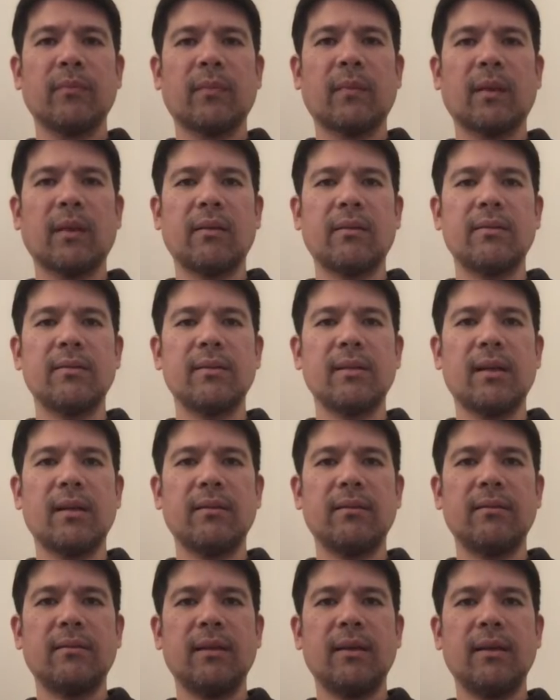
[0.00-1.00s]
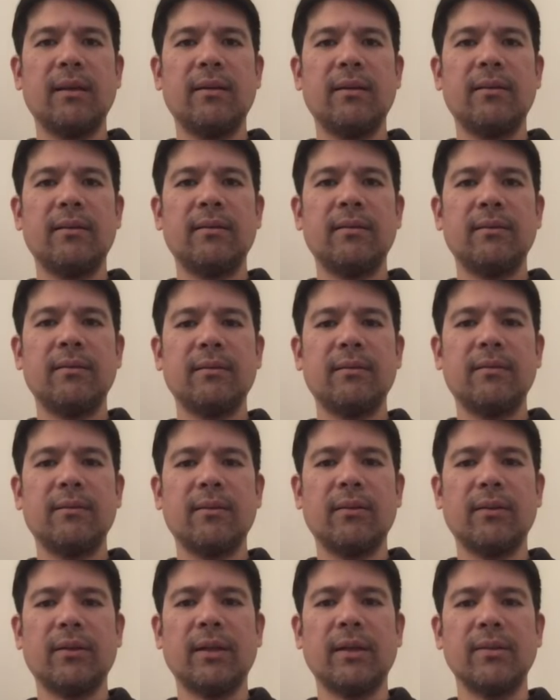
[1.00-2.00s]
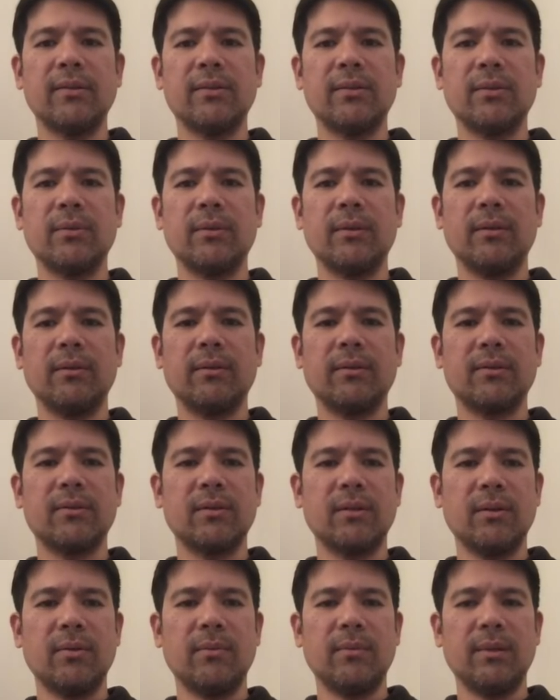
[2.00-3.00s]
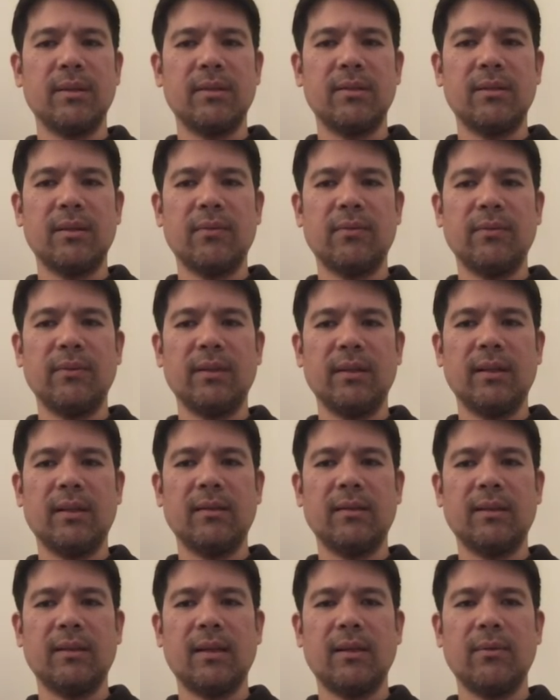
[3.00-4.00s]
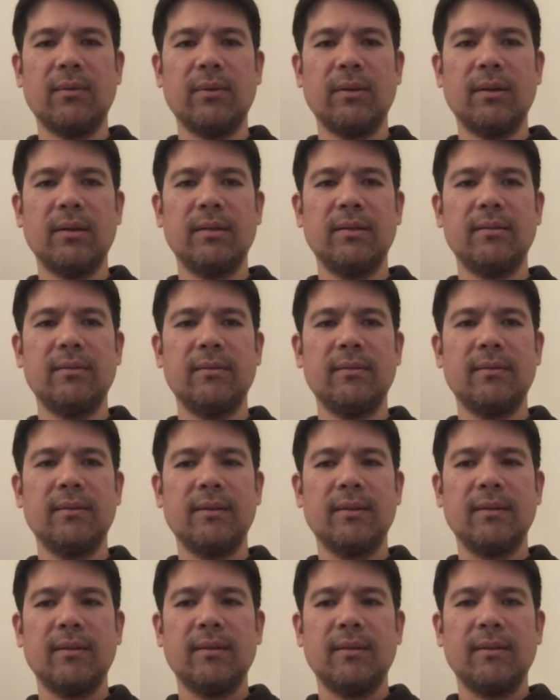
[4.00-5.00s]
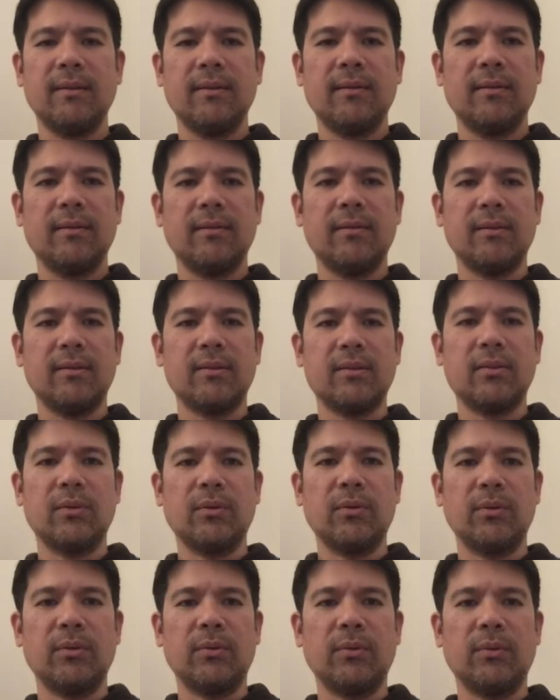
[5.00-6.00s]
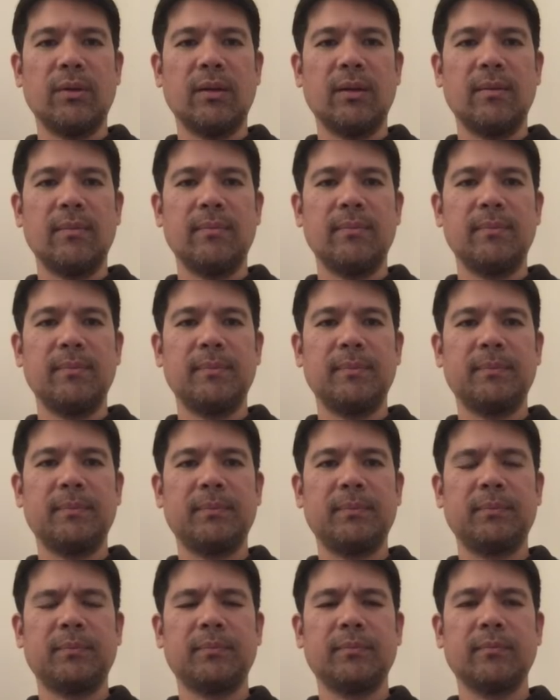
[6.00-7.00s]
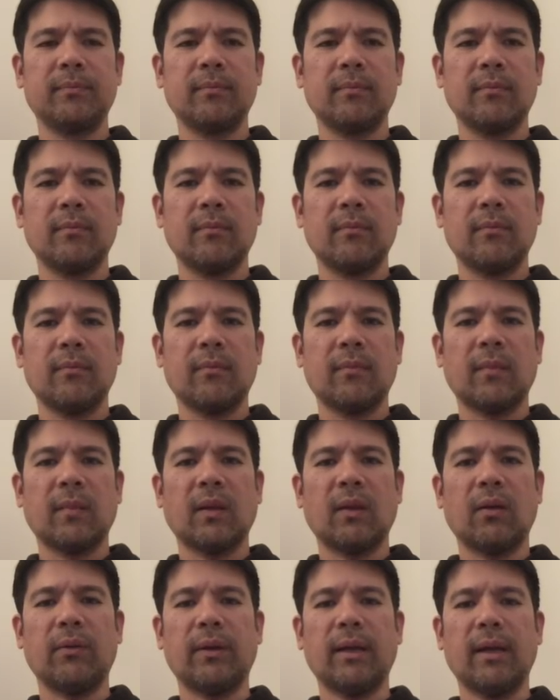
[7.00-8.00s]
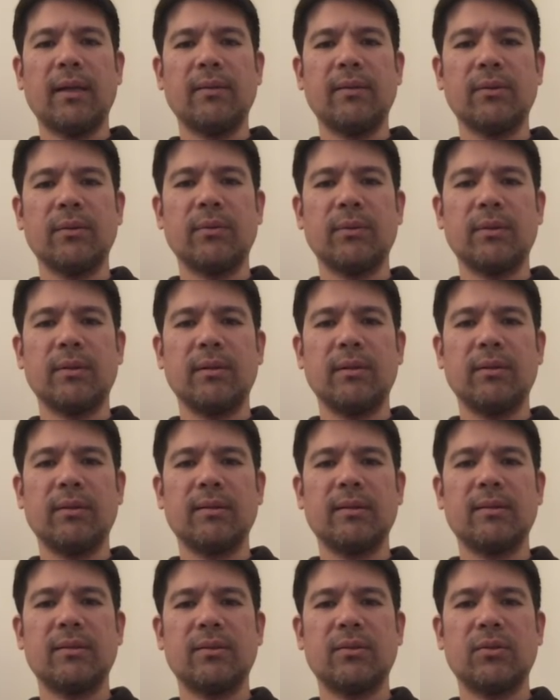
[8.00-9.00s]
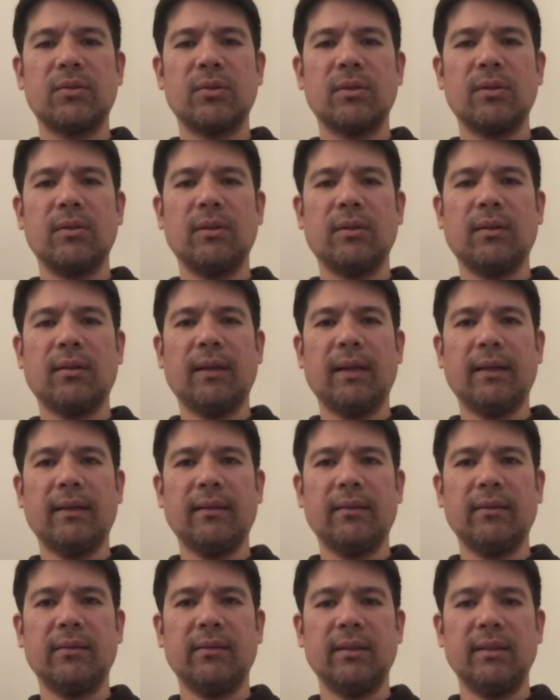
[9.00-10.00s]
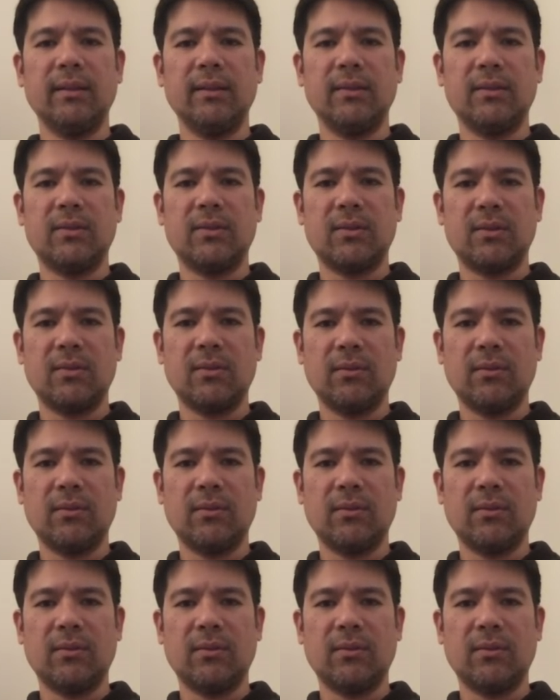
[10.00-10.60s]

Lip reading: It's not there. Okay, so it looks, oh, that's definitely not that one. Let's go to, okay, so it should look like this.